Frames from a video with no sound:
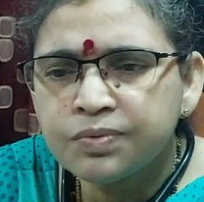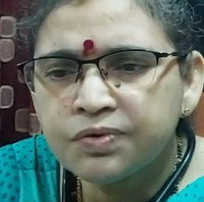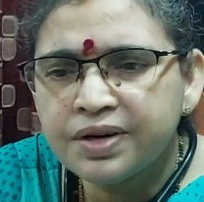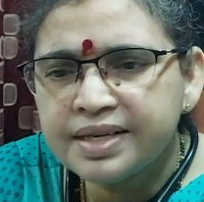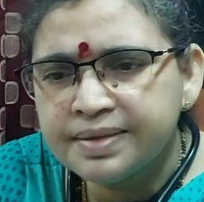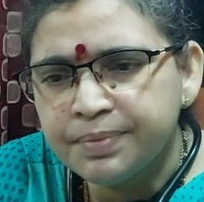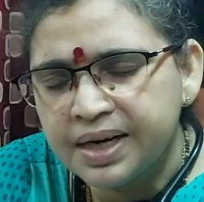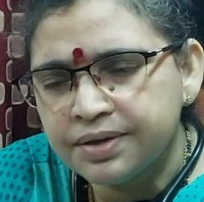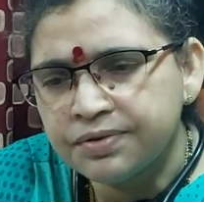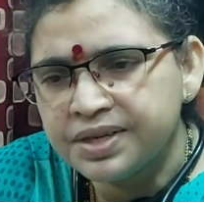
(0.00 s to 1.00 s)
20
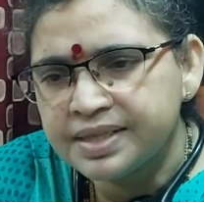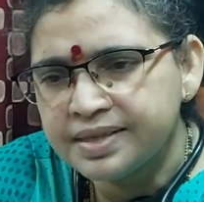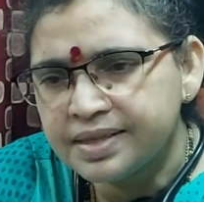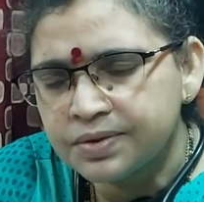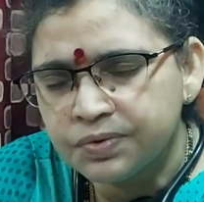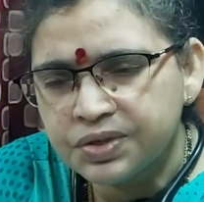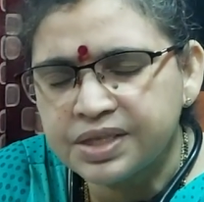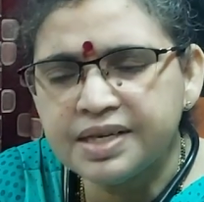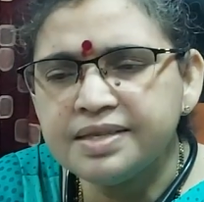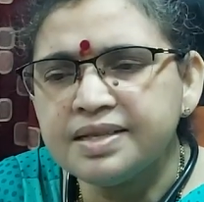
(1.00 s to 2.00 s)
by 26
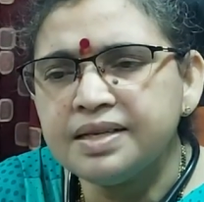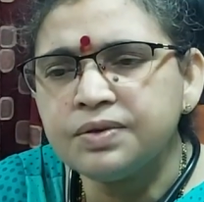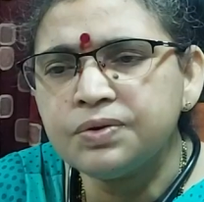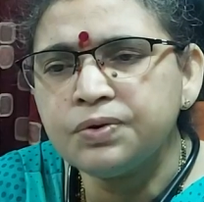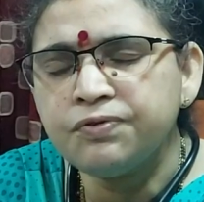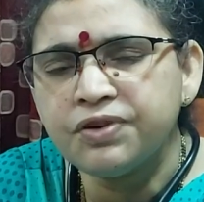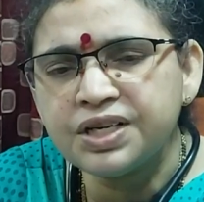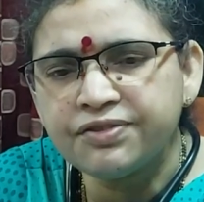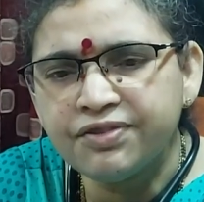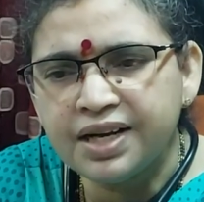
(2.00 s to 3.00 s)
questions in
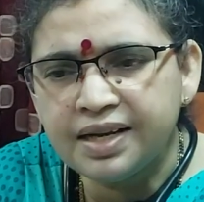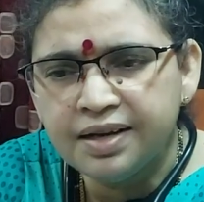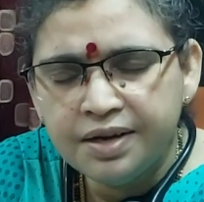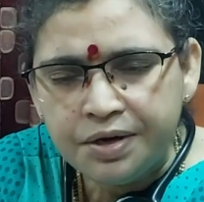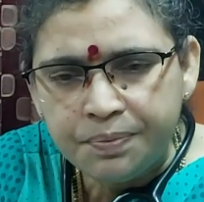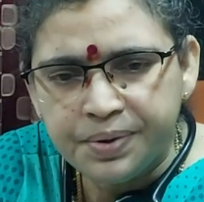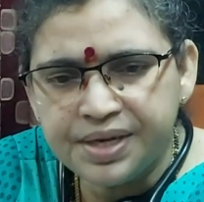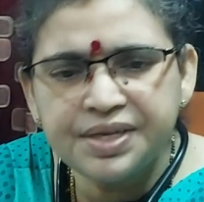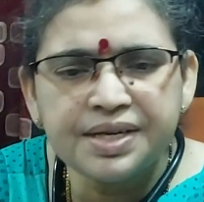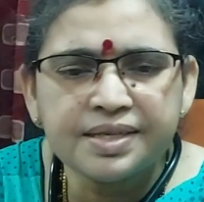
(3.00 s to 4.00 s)
245
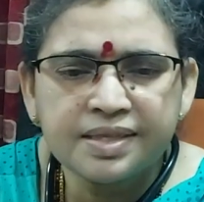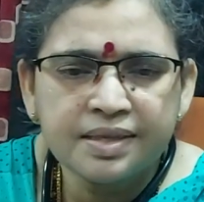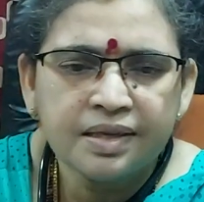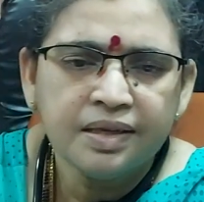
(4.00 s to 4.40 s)
patients.